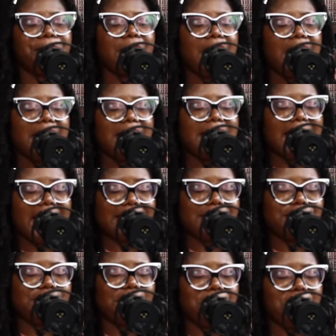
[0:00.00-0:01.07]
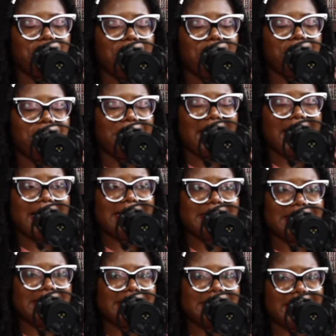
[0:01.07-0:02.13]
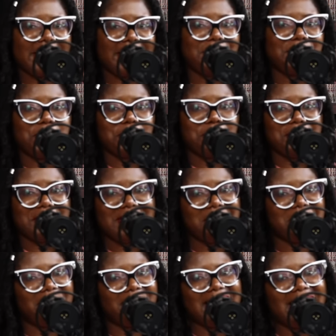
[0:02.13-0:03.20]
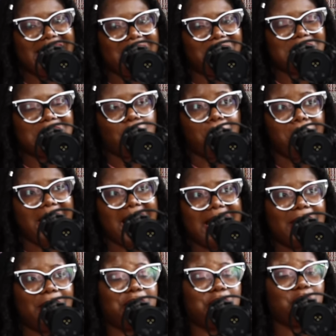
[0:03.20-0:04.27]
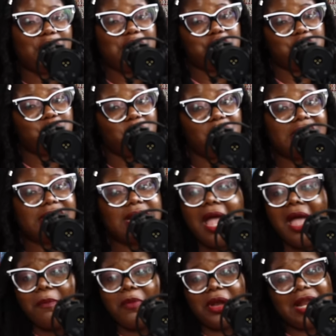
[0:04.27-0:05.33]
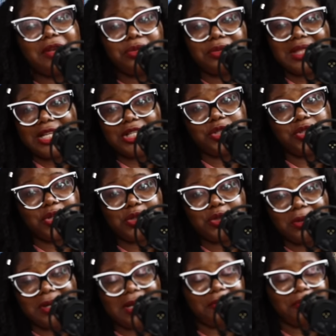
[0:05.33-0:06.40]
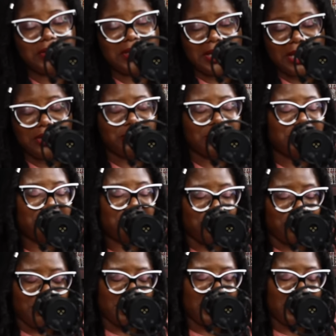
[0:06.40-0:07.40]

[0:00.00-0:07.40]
Yes, some of her plans and schemes don't really plan out or pan out the way she wants, but I do think she does look out for the interests of the women